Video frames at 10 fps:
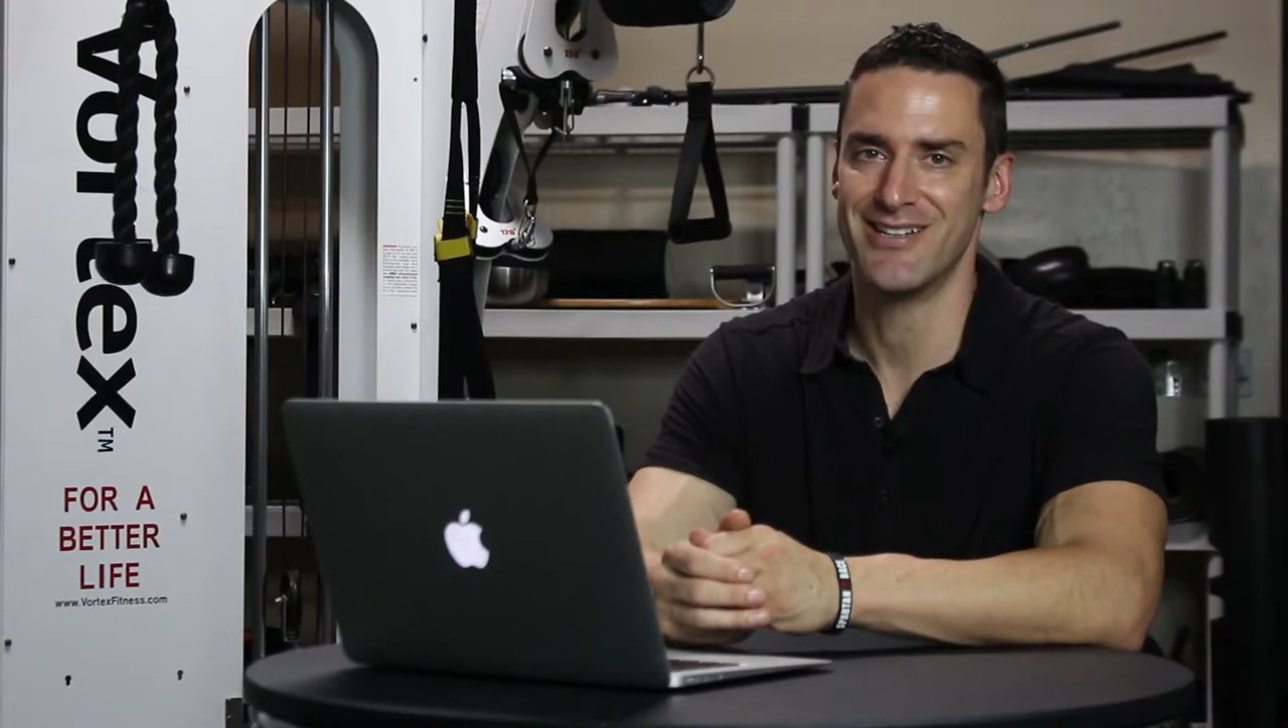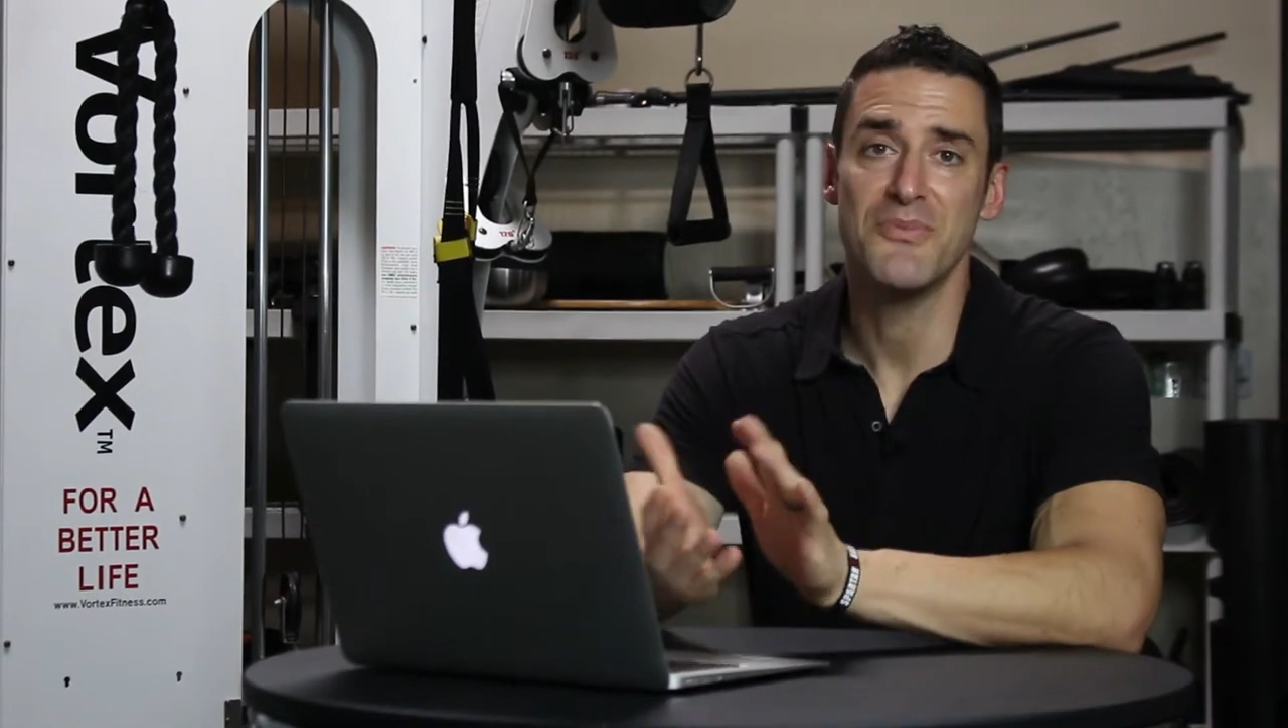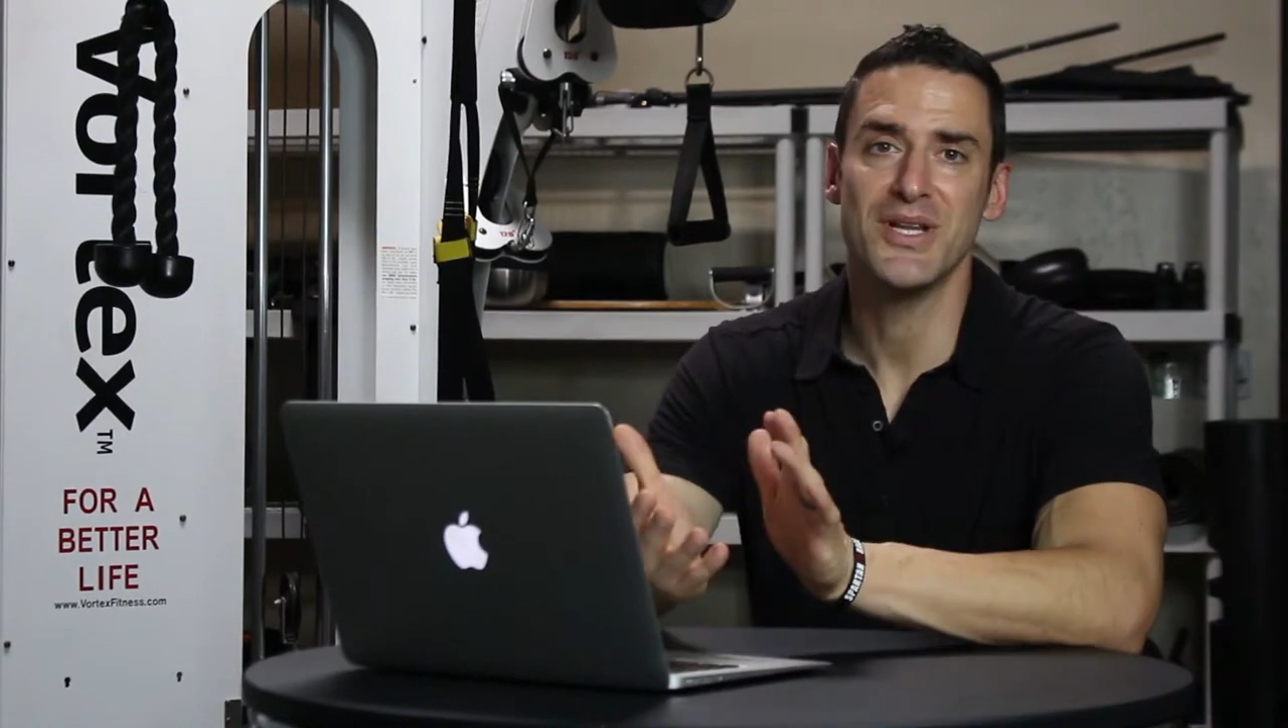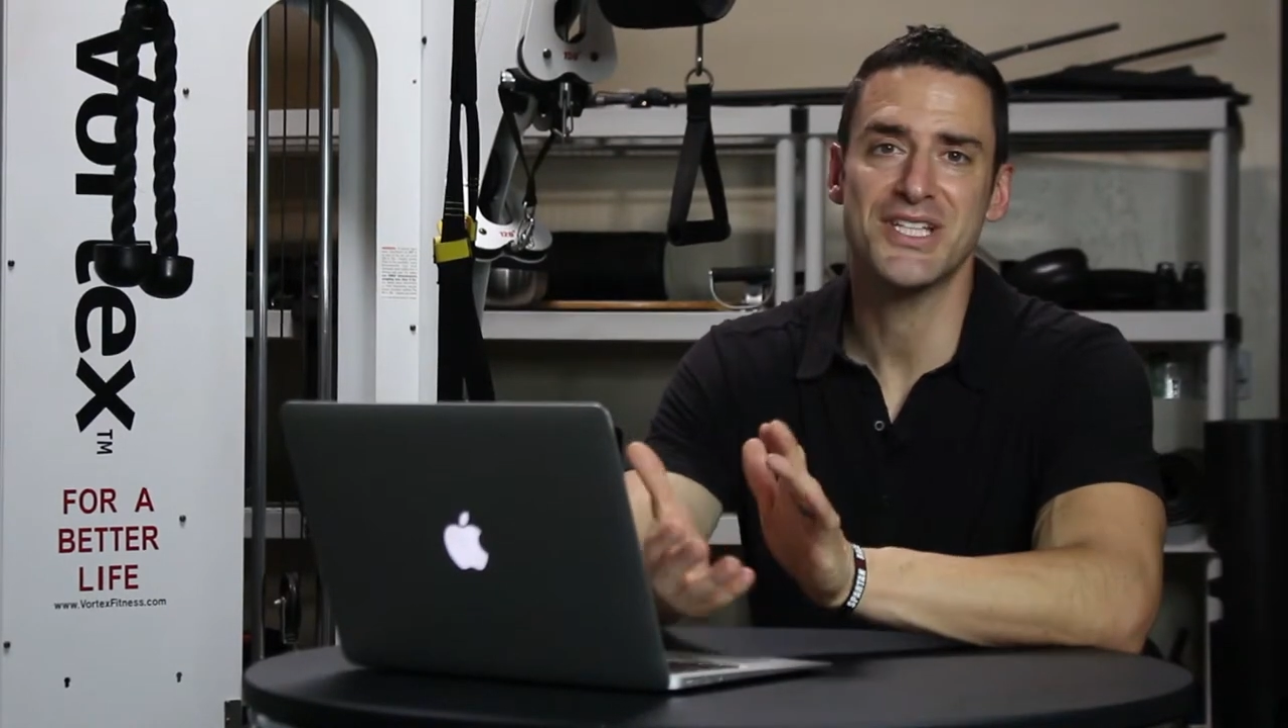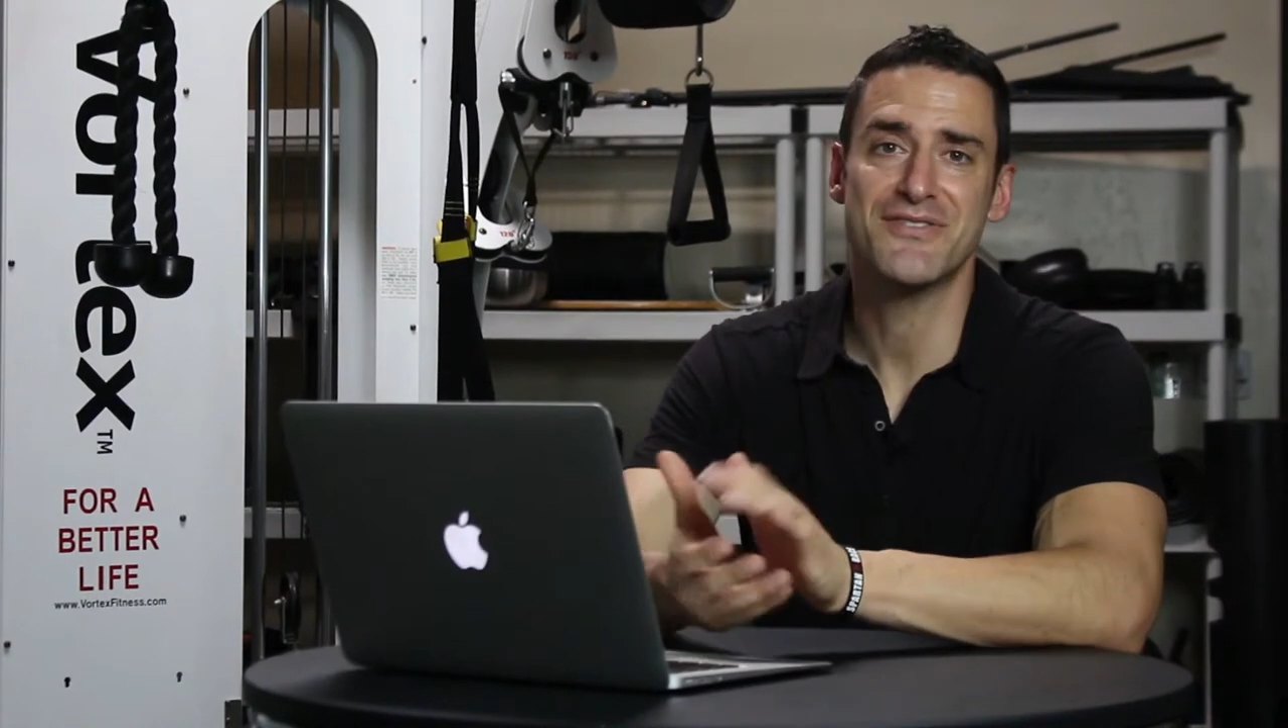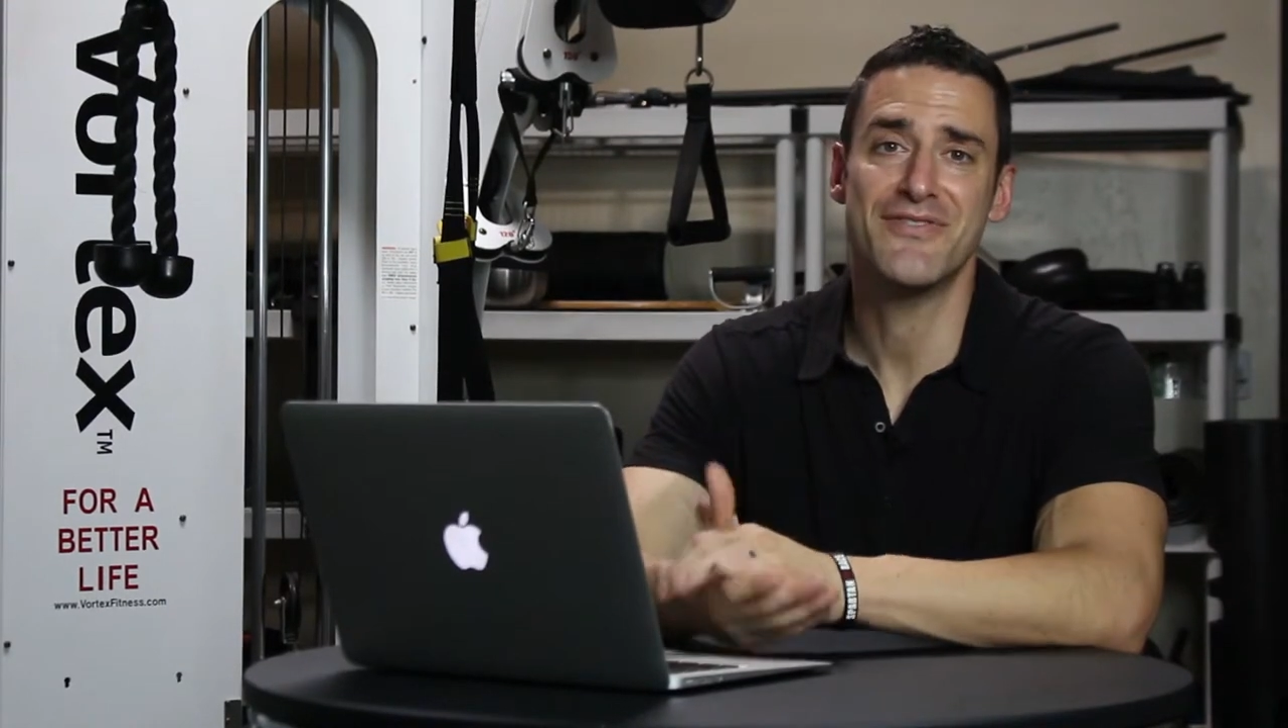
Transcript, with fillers: But let's